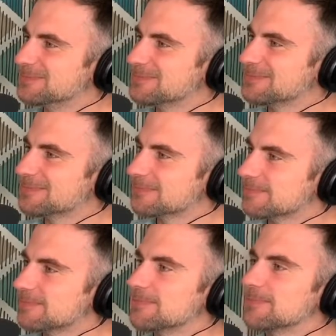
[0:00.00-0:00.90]

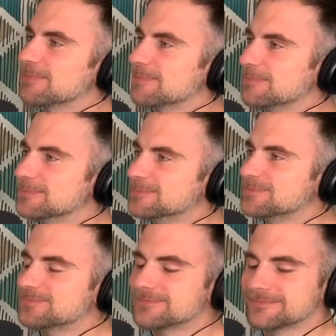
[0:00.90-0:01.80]

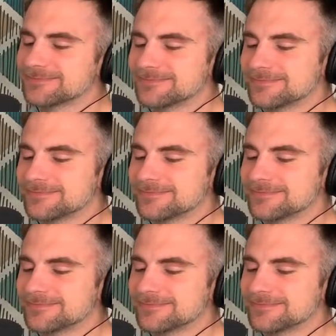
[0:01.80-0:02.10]
No words are spoken by the person on screen.